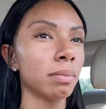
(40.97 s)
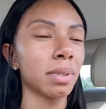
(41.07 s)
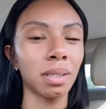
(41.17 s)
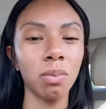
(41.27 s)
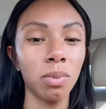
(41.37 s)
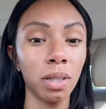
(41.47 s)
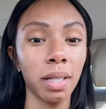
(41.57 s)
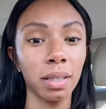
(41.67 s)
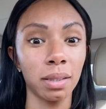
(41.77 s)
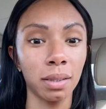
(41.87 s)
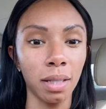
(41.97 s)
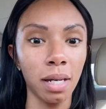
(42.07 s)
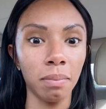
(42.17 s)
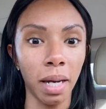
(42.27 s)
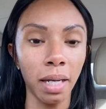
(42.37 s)
someone that's the
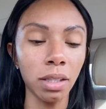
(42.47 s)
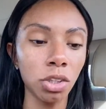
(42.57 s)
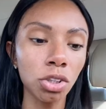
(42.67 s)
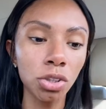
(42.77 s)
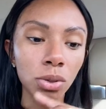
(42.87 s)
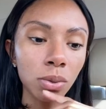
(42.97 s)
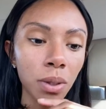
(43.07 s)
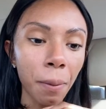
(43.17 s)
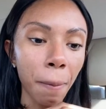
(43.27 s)
same age as you.